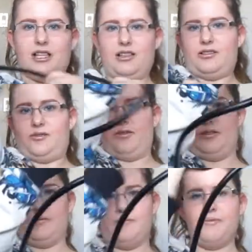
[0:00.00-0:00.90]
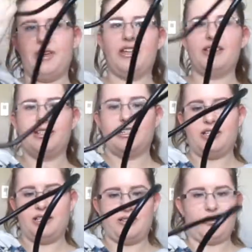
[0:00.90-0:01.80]
So you can bend
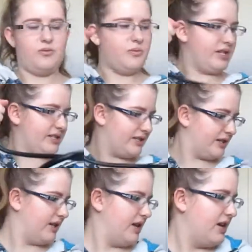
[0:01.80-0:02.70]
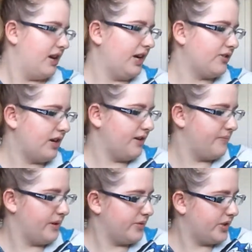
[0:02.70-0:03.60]
it, twist it. I try,
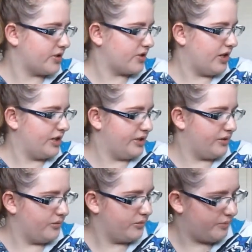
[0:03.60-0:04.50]
I'm gonna try to do the